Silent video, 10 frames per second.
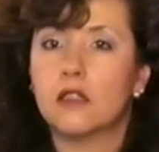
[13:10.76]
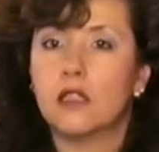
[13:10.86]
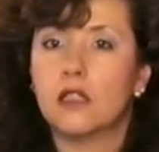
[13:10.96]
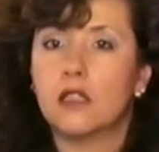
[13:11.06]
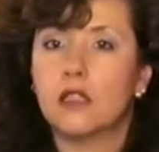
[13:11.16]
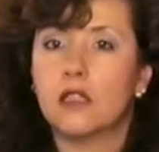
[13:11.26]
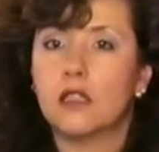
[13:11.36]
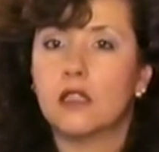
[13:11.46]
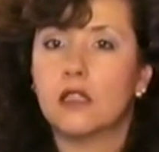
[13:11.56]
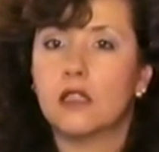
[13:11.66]
uh, the
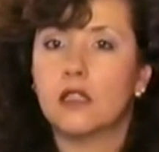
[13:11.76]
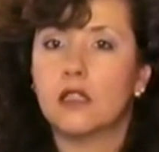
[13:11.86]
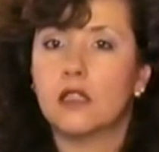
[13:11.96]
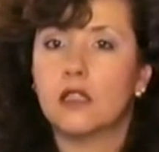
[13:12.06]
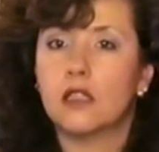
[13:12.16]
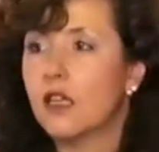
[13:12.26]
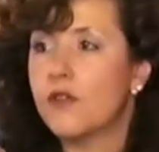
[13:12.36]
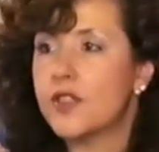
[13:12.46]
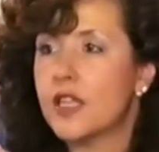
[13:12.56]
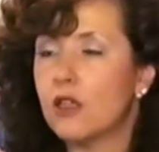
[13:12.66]
idea
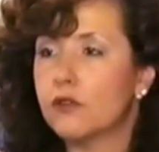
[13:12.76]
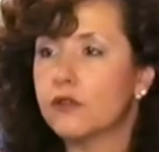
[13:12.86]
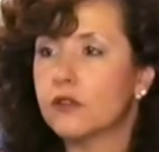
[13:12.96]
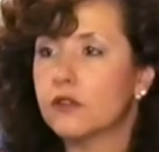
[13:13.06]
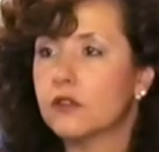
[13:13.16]
of self.